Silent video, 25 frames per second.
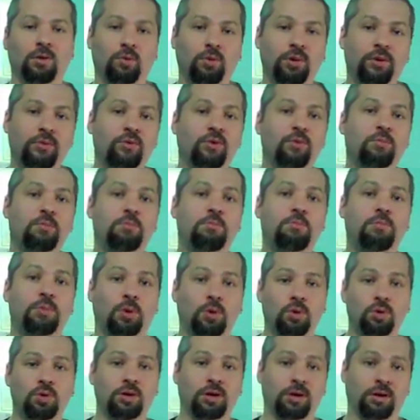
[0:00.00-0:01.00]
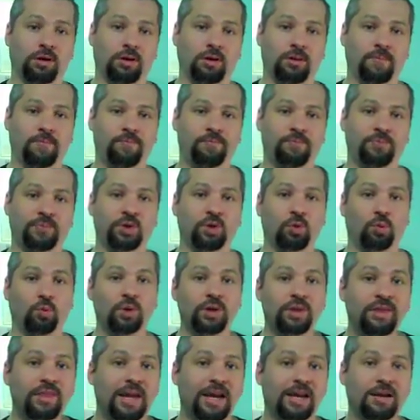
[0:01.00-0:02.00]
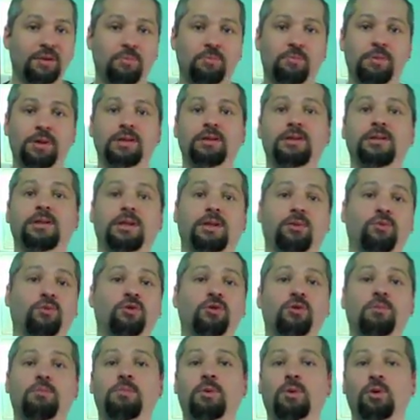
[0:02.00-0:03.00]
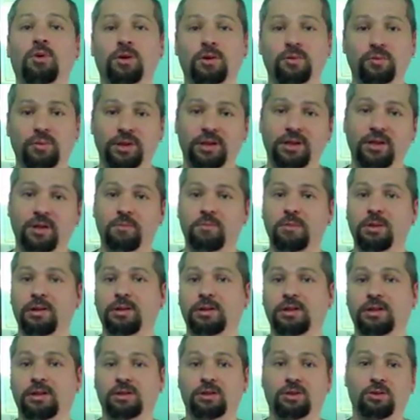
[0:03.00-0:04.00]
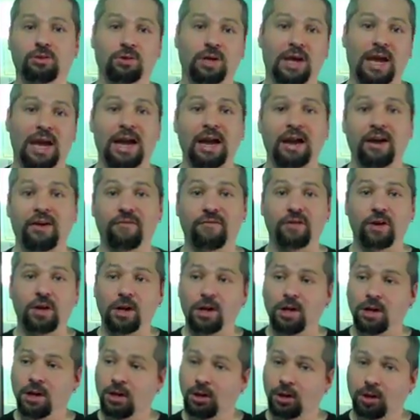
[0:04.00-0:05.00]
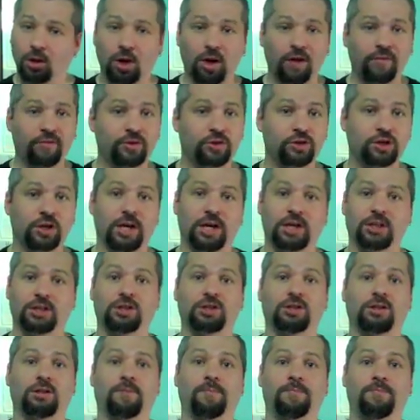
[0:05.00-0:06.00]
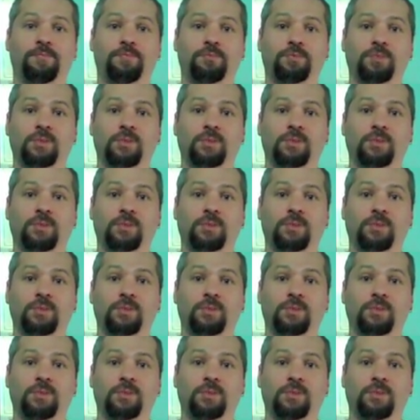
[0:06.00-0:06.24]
We were born with that ability. We were born with the ability to have law of attraction.